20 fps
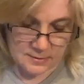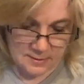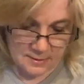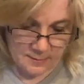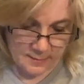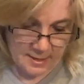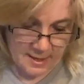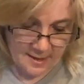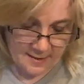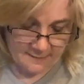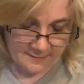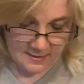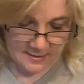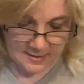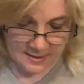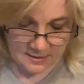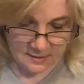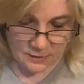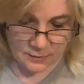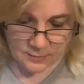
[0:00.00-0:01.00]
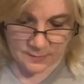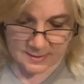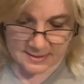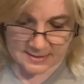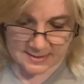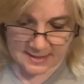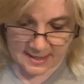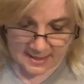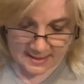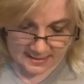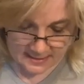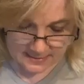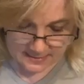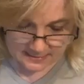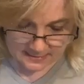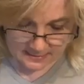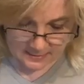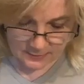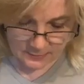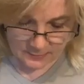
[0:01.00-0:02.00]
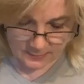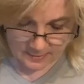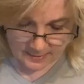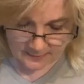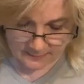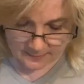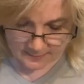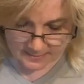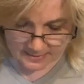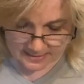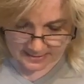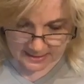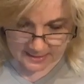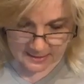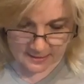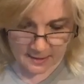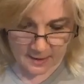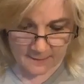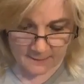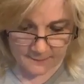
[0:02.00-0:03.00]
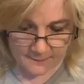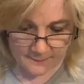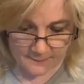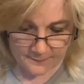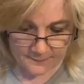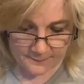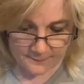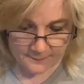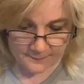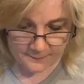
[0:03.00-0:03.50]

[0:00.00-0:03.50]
So there we have it, and then the three of them stand up.